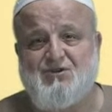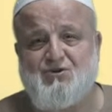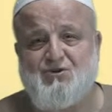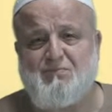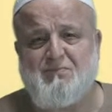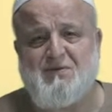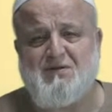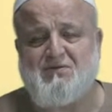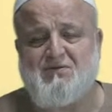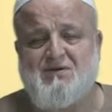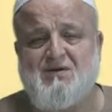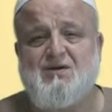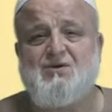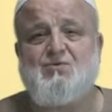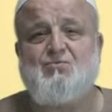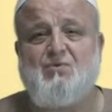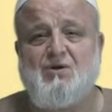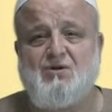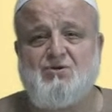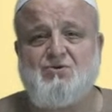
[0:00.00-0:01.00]
milk,
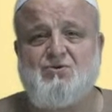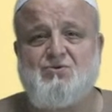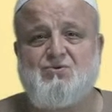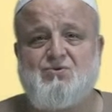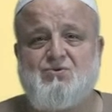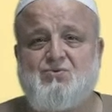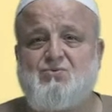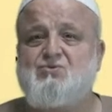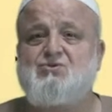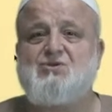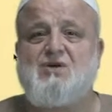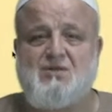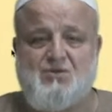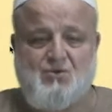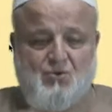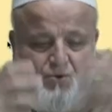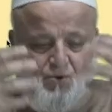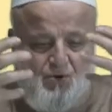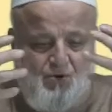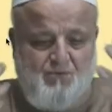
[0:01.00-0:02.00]
what do? You chuck
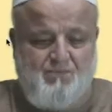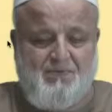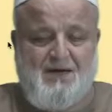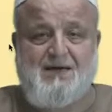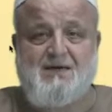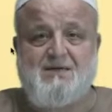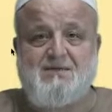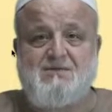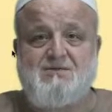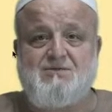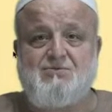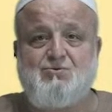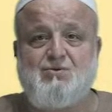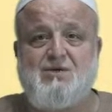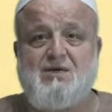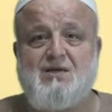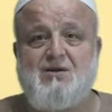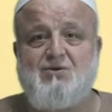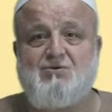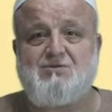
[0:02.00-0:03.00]
the whole bucket, 2
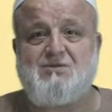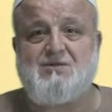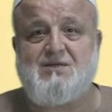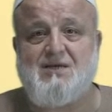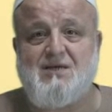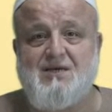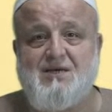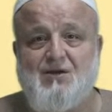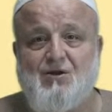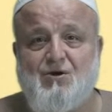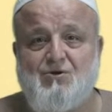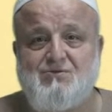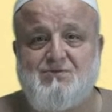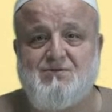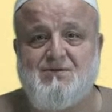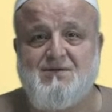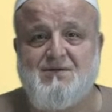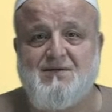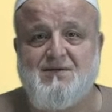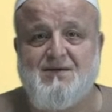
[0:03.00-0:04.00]
kilos, 3
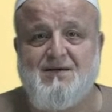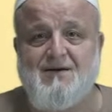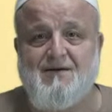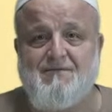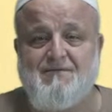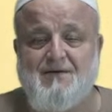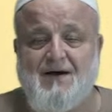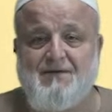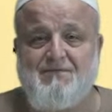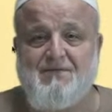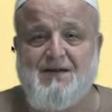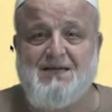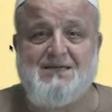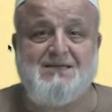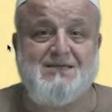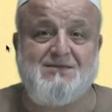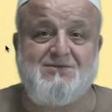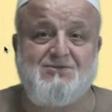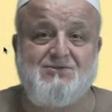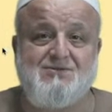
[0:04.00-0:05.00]
kilos, 5
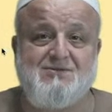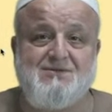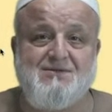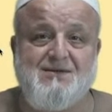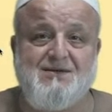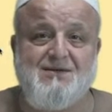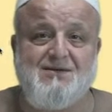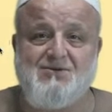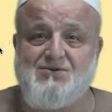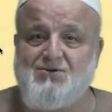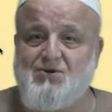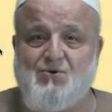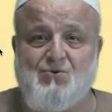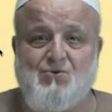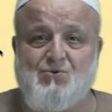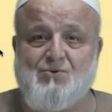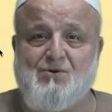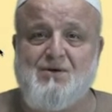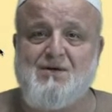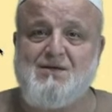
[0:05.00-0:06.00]
liters?
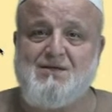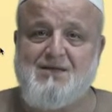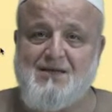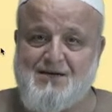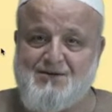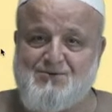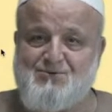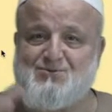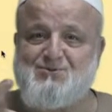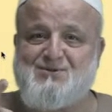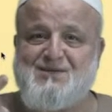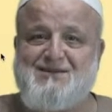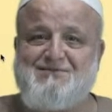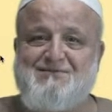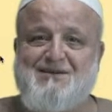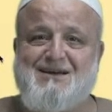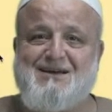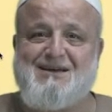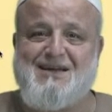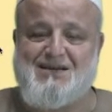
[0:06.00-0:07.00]
No, there are rules and
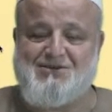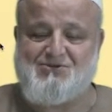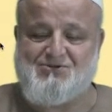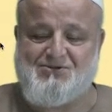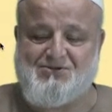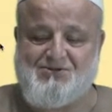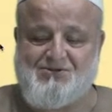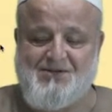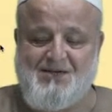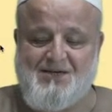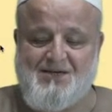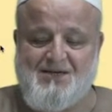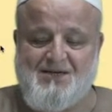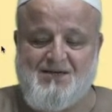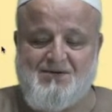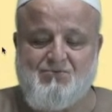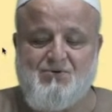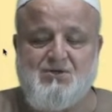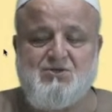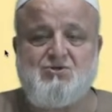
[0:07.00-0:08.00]
regulations,
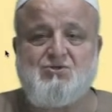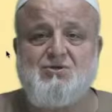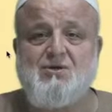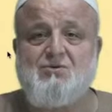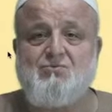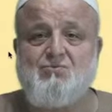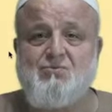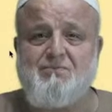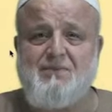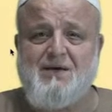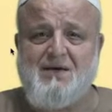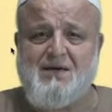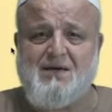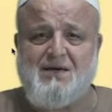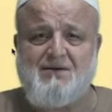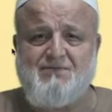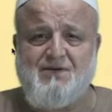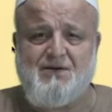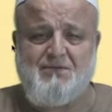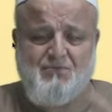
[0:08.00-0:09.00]
which we may
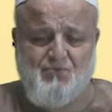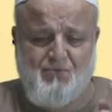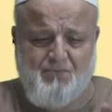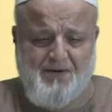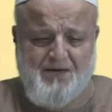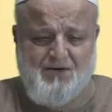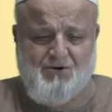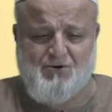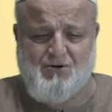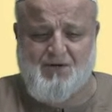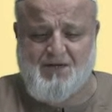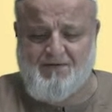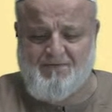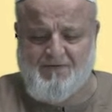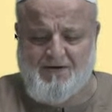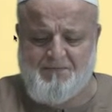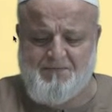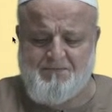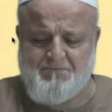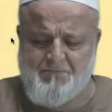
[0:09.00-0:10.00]
cover, we may not
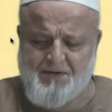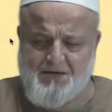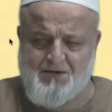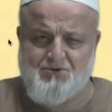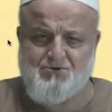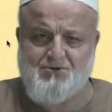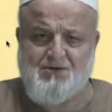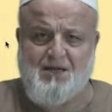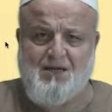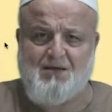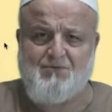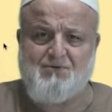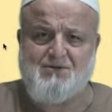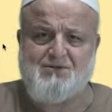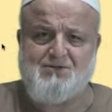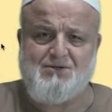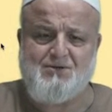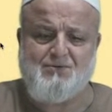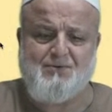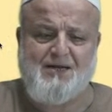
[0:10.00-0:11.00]
cover. But inshallah, we'll
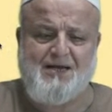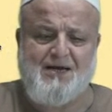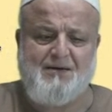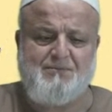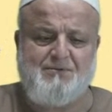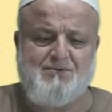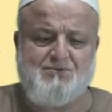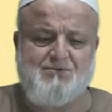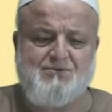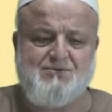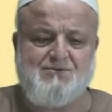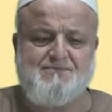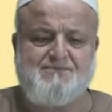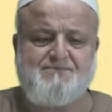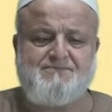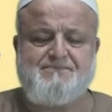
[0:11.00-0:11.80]
see what happens.